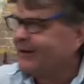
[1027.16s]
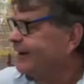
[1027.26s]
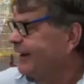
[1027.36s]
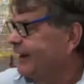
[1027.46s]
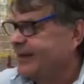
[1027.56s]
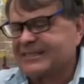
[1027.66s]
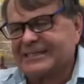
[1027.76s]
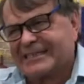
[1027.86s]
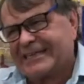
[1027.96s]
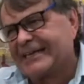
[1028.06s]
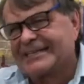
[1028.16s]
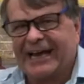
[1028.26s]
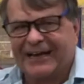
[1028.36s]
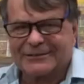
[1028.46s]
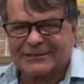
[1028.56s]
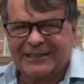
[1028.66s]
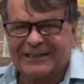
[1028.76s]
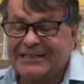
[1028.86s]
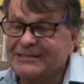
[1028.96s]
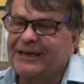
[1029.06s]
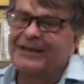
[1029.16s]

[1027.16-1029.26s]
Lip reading: And I said, get out. And he